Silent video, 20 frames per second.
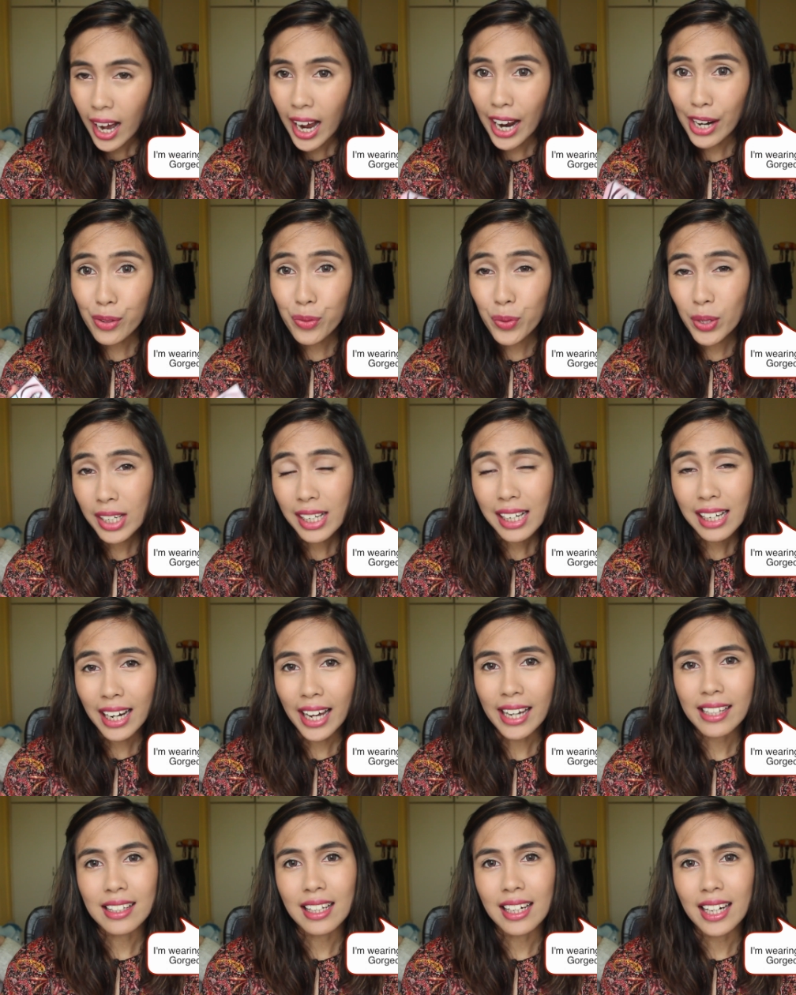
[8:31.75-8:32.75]
I really
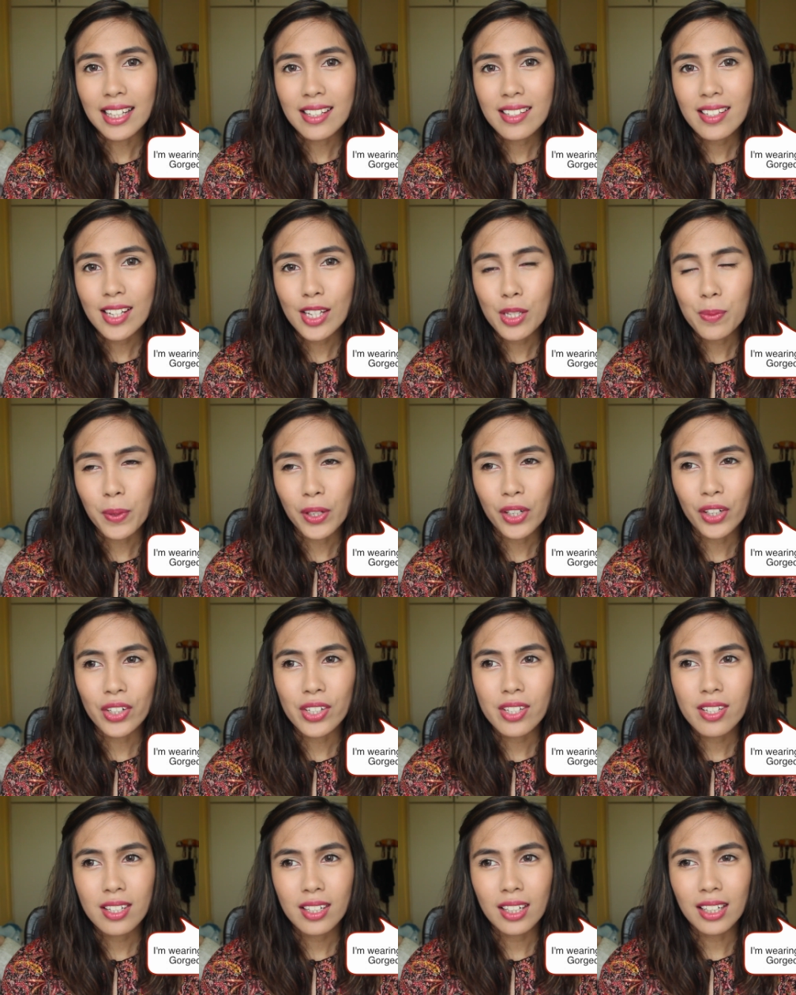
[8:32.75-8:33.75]
like the lenses
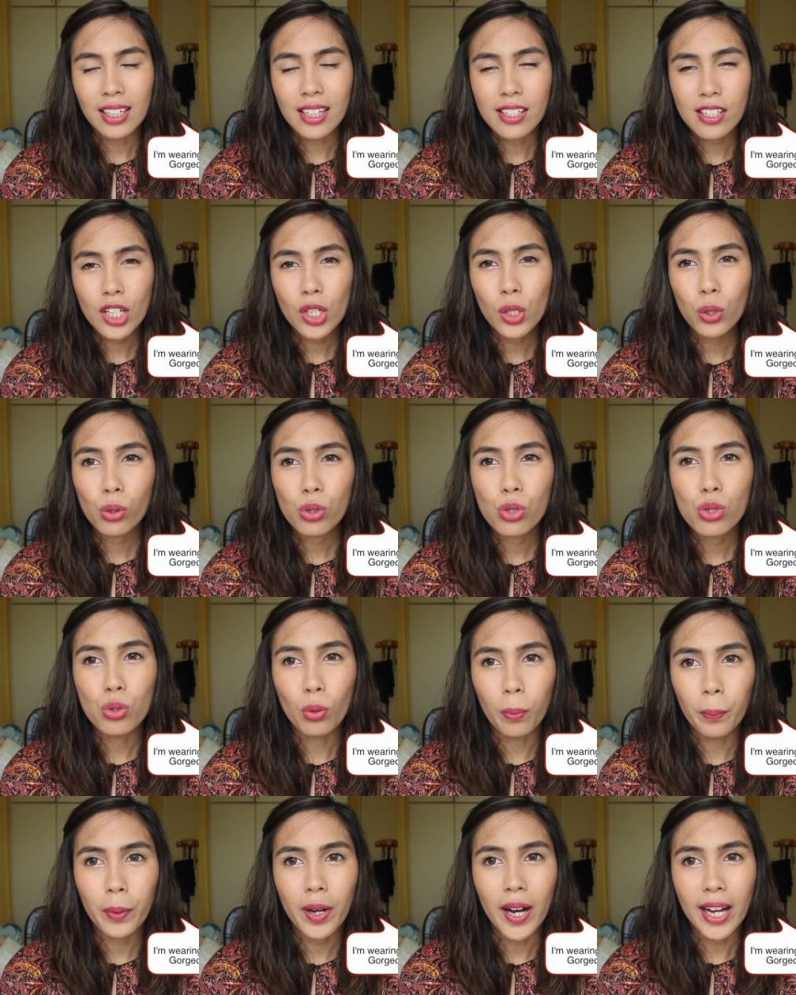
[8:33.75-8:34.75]
because it doesn't look
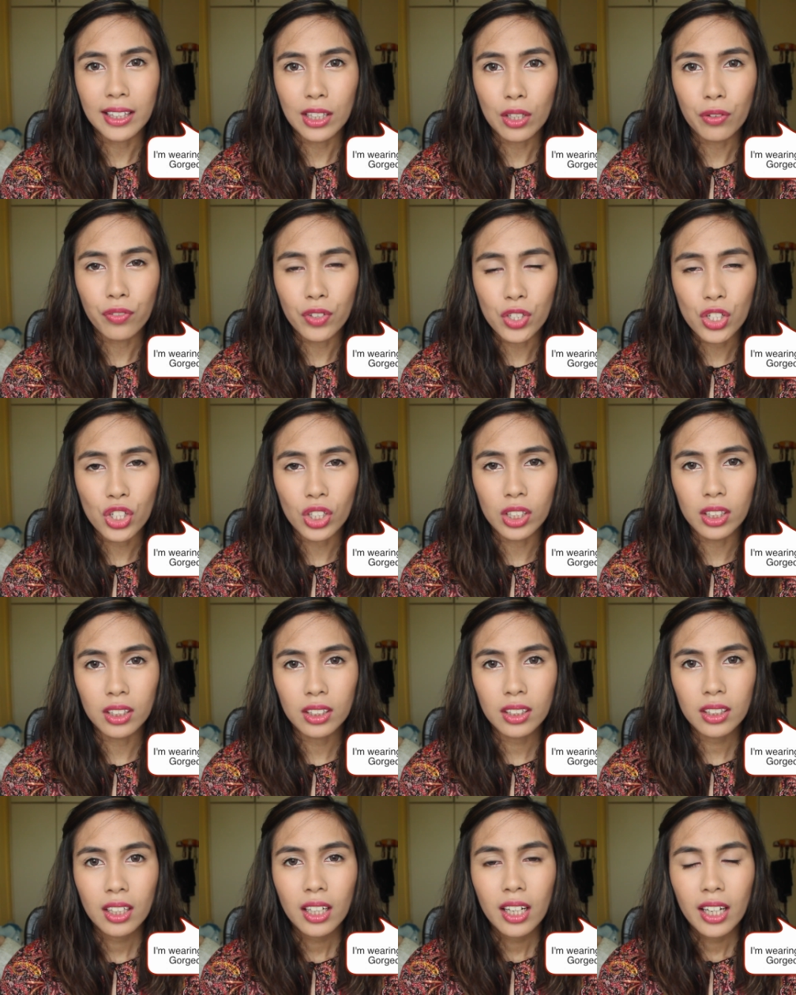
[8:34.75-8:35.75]
super
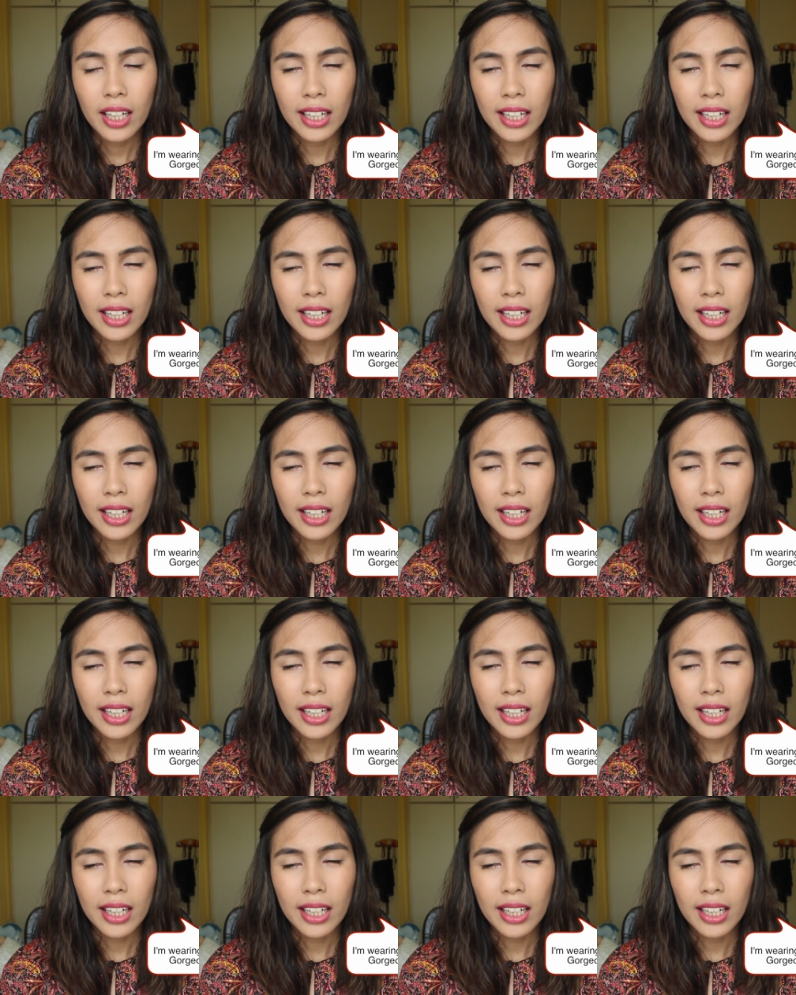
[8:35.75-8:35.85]
artificial.